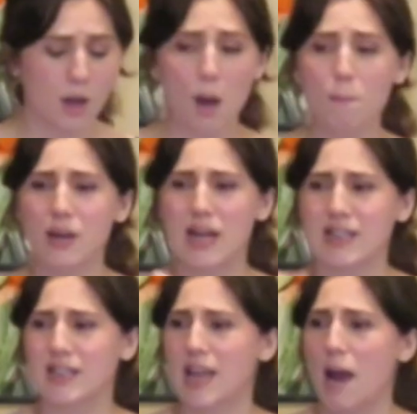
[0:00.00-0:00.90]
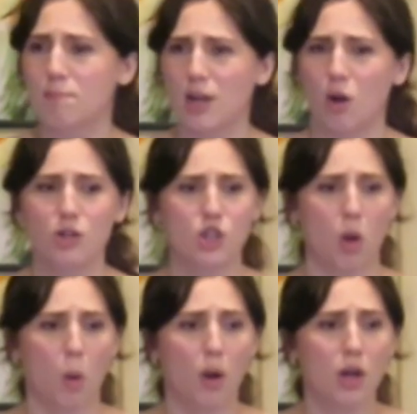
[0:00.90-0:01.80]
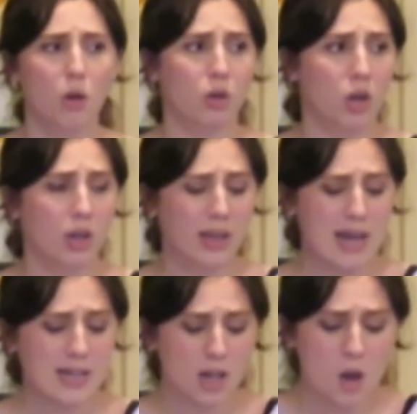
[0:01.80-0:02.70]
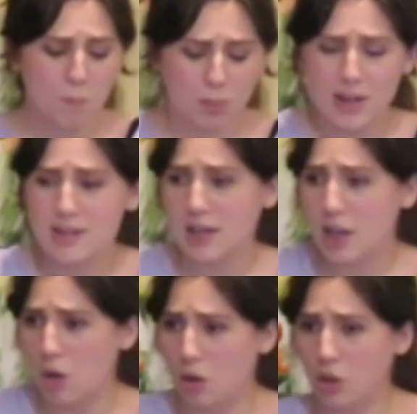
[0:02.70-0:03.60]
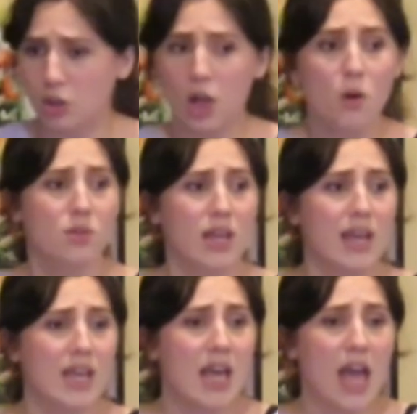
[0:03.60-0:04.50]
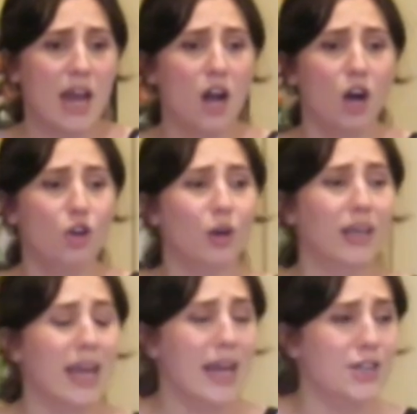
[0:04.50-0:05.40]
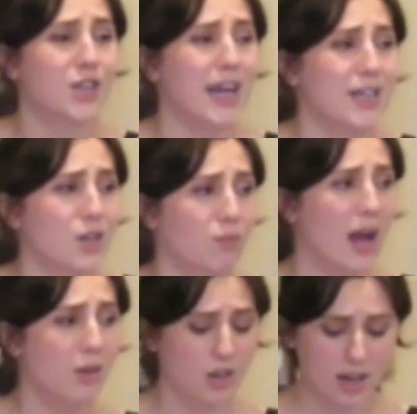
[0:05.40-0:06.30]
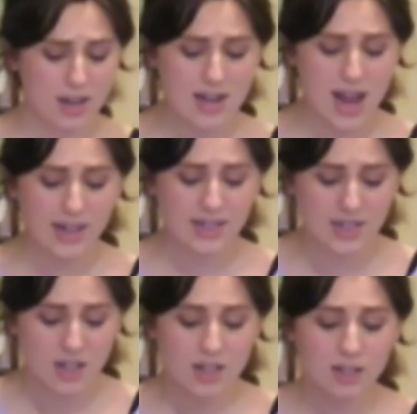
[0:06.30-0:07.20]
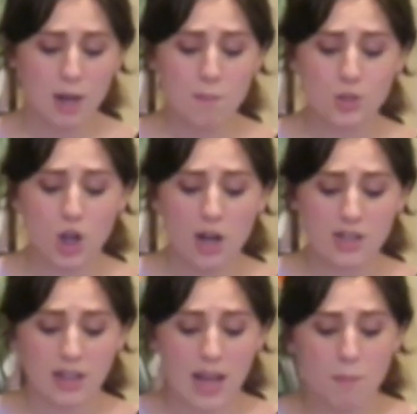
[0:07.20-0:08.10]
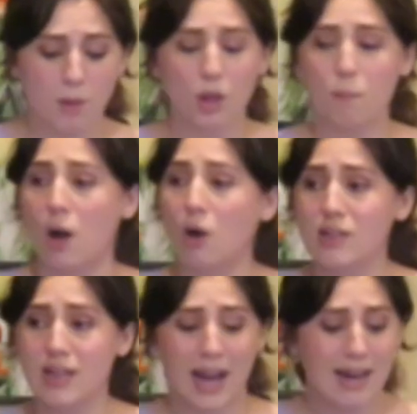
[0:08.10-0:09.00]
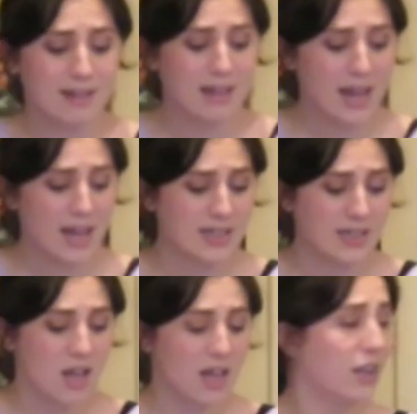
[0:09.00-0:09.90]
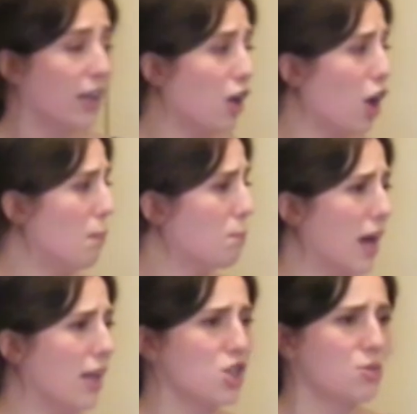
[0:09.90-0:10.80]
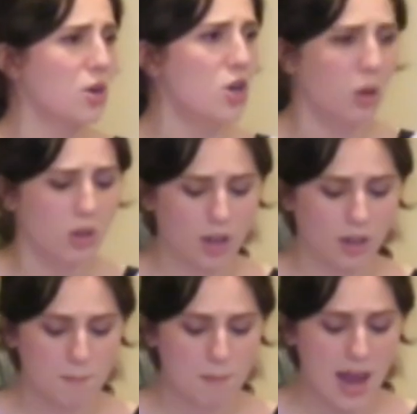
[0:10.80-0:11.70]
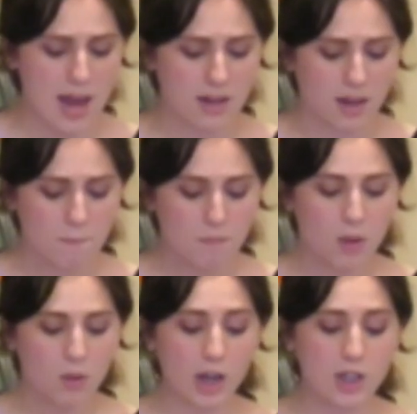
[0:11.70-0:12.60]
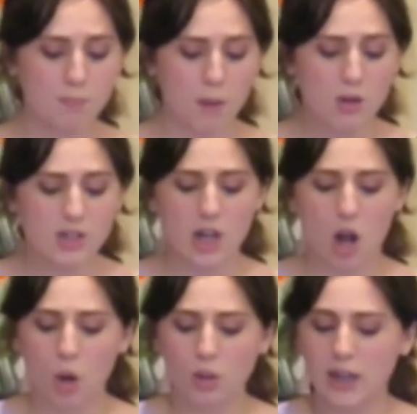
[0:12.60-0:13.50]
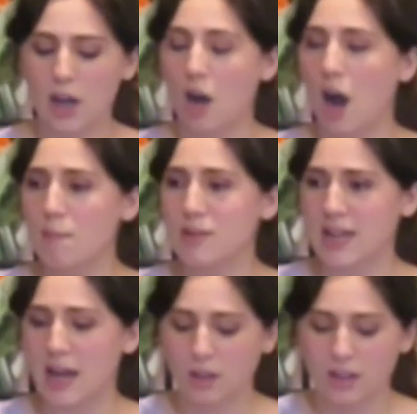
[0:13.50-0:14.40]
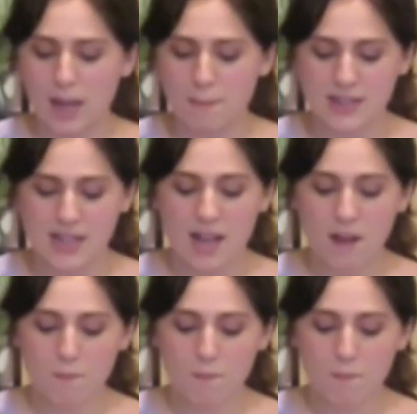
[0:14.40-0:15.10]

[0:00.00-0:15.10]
Companies stamped it onto Oreo cookies, printed it on clothing, and hung on keychains around our necks. Tip jars labeled opposing ideas, clear umbrellas were no longer made, exposing only our homicidal lips,